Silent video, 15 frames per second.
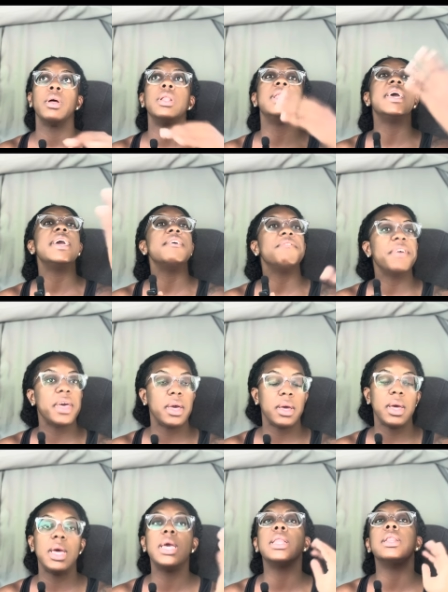leaving.
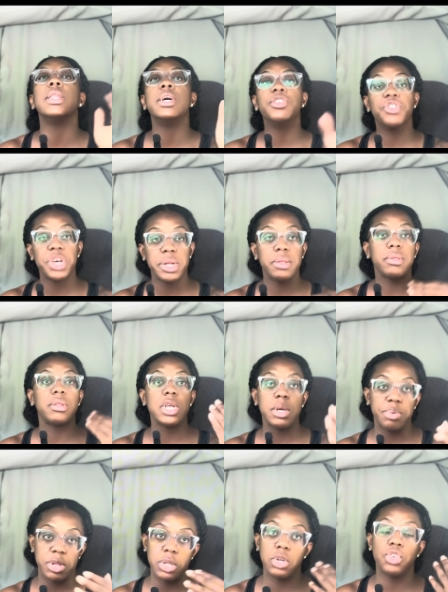He legit
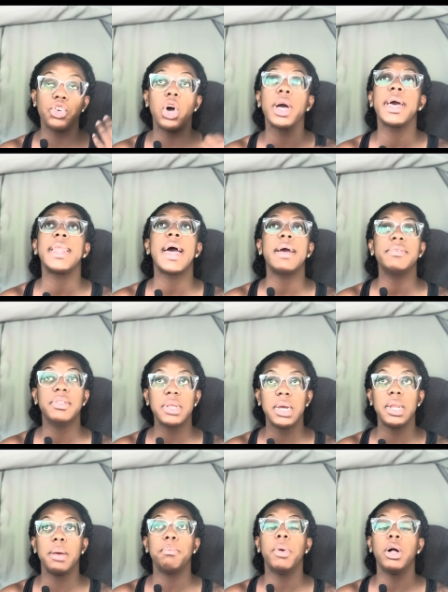sleeps in the truck, and I've
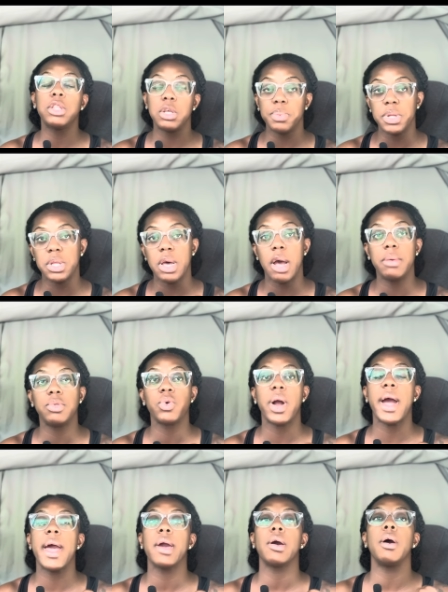seen it multiple times where
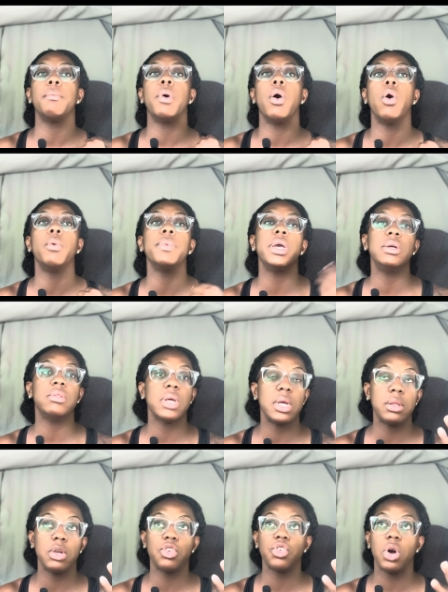I come home, he's
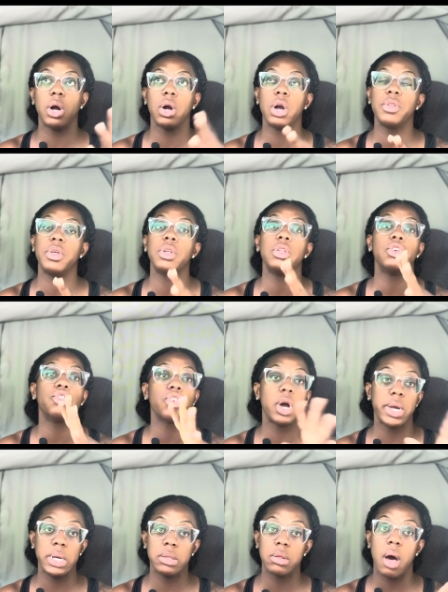in the truck or the
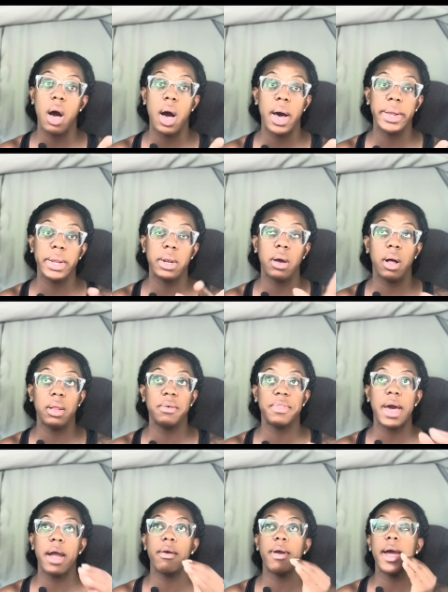truck is on and all of
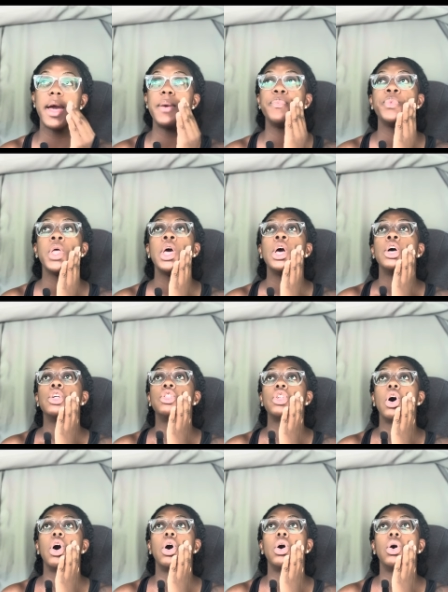that, right?
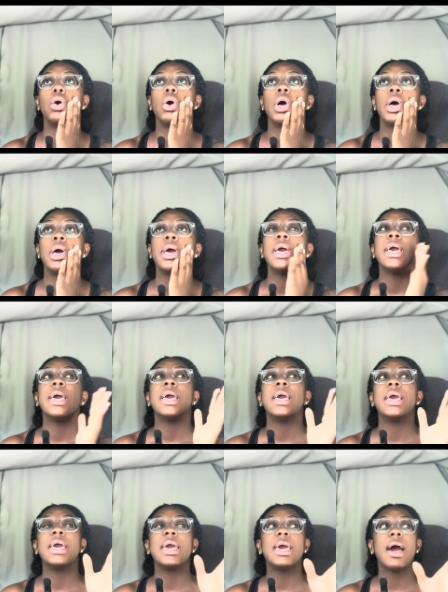So
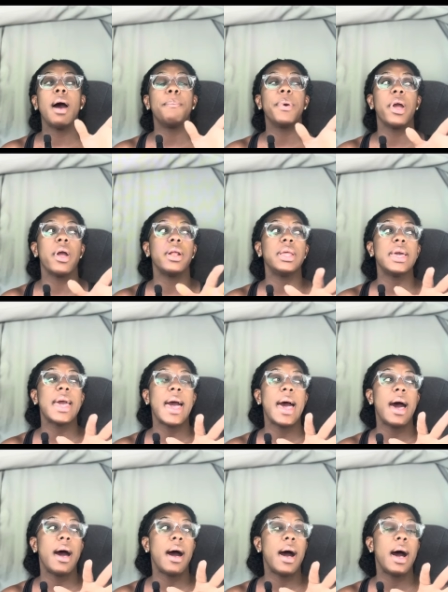he apparently
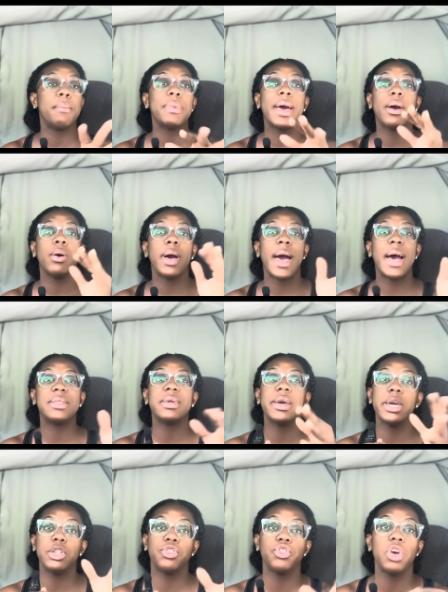has a
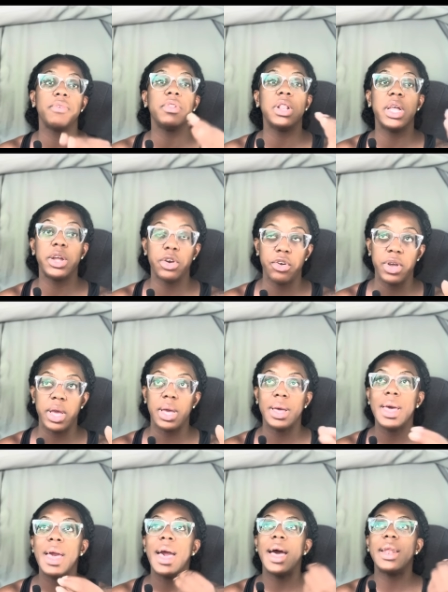history of littering,
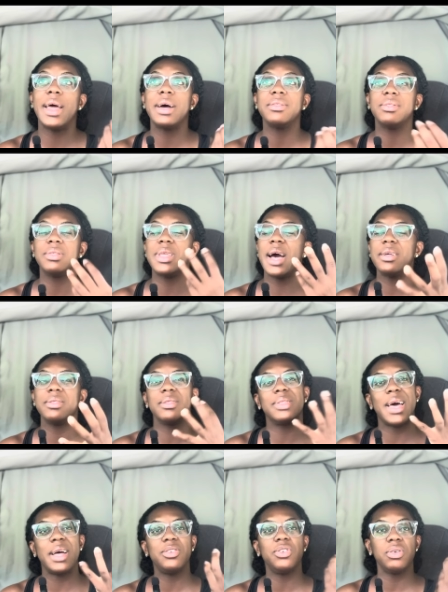and that
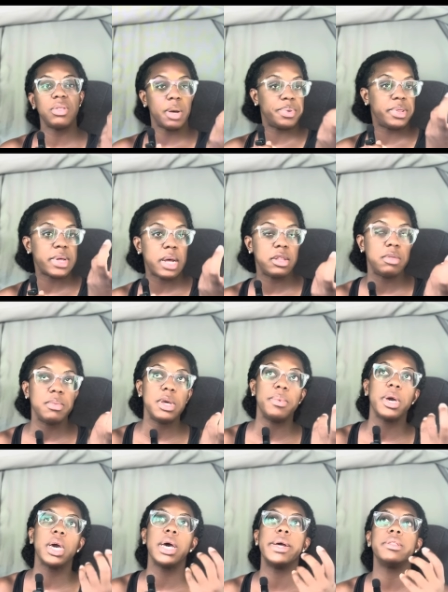just upsets me
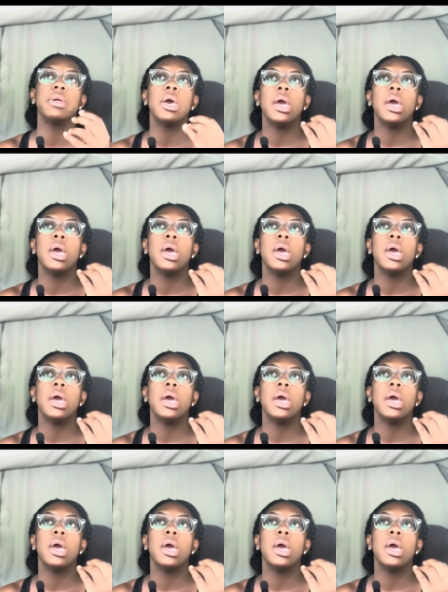because